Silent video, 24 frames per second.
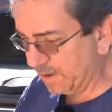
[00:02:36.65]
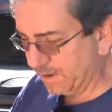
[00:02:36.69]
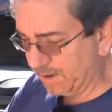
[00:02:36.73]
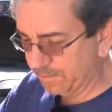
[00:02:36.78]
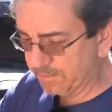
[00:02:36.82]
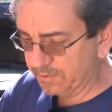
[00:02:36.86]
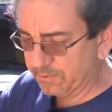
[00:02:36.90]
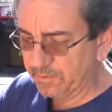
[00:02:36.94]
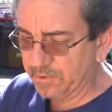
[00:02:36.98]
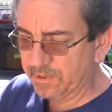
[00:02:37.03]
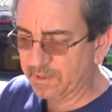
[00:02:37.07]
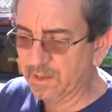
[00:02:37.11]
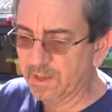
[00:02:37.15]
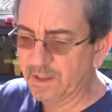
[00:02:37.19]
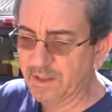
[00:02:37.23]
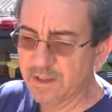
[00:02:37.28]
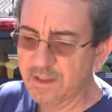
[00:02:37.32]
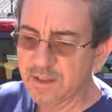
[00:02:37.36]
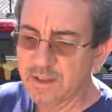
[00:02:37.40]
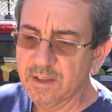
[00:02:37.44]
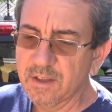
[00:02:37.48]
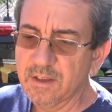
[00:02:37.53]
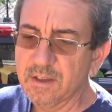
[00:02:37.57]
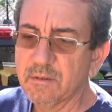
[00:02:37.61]
It comes with a,
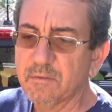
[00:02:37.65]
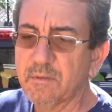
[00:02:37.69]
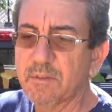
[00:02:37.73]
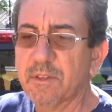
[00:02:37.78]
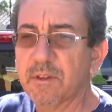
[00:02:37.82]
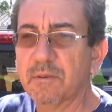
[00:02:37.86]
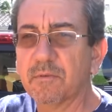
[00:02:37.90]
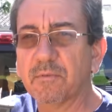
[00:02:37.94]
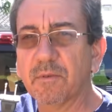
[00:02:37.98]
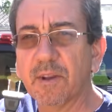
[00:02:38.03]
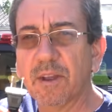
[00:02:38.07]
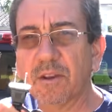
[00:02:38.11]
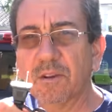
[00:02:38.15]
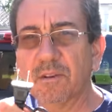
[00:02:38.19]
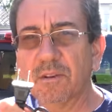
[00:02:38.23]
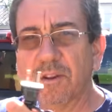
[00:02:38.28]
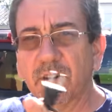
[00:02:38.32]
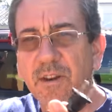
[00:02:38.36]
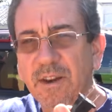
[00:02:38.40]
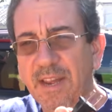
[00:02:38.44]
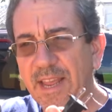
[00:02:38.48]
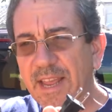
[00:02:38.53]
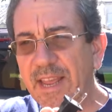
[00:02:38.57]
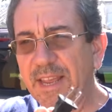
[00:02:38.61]
with a
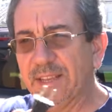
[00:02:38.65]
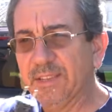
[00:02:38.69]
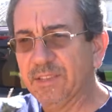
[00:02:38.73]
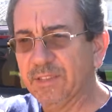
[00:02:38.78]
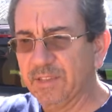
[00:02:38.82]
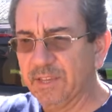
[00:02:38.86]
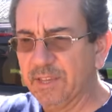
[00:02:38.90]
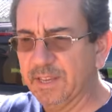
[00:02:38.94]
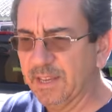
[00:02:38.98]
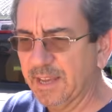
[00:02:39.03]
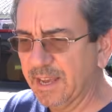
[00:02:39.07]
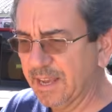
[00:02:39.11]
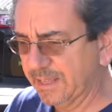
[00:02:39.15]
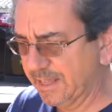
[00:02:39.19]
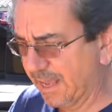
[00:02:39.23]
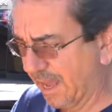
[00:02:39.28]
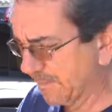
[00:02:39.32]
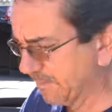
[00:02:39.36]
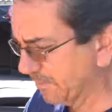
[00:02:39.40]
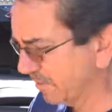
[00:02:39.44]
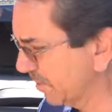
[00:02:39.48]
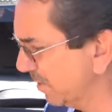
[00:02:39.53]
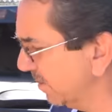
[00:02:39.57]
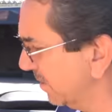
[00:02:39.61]
regular AC
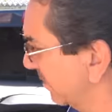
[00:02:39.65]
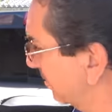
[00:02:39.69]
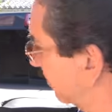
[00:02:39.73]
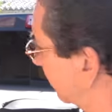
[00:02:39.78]
adapter